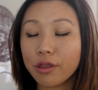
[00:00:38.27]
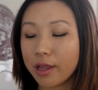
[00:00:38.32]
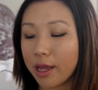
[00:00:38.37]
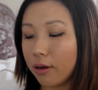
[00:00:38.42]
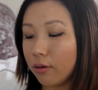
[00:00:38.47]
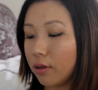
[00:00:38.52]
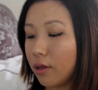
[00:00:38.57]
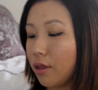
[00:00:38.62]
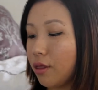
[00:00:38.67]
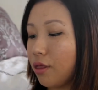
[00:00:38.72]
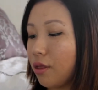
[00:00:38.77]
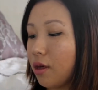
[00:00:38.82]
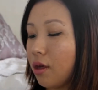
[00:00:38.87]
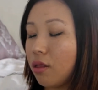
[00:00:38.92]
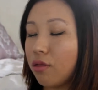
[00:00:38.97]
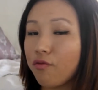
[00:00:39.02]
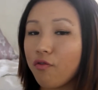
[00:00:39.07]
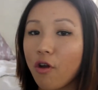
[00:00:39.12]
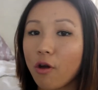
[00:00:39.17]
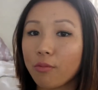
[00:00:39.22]
Now this
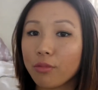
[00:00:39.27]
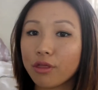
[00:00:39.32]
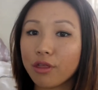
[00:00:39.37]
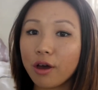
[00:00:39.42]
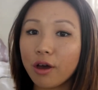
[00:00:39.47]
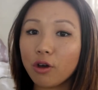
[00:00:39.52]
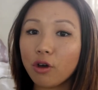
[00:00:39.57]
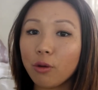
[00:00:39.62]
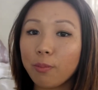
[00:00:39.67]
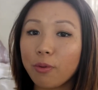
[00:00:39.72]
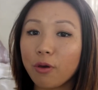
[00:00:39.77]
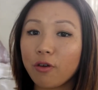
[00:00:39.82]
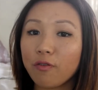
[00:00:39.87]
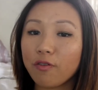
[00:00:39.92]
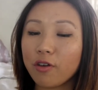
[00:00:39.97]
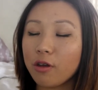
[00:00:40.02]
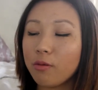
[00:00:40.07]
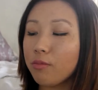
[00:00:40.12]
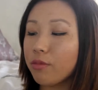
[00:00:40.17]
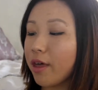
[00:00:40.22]
is from Zarko
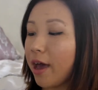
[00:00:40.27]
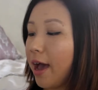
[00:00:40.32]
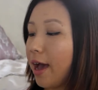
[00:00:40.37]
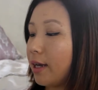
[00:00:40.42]
Perfumes